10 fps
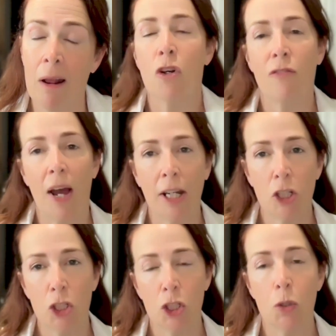So if
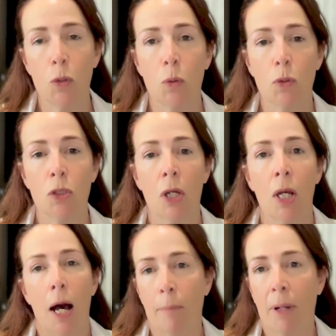I choose
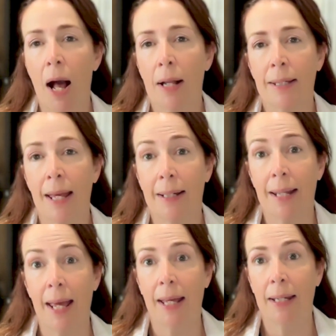content
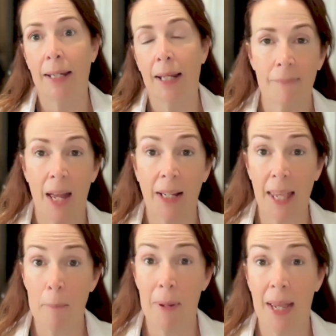and a
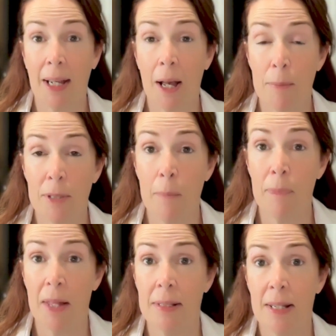campaign comes
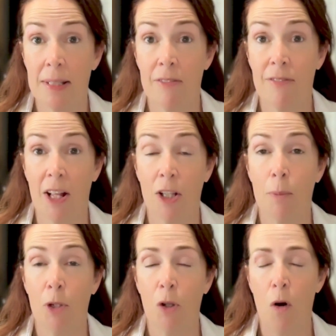up that is
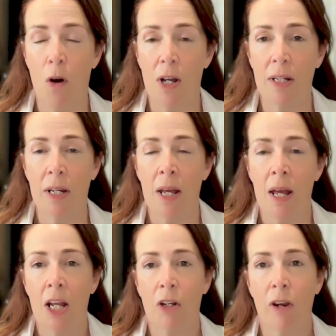available on
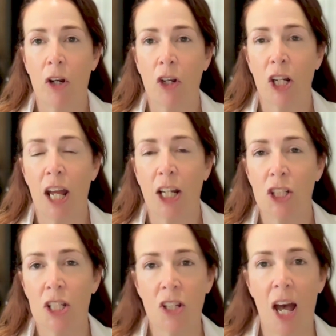Creator Connections,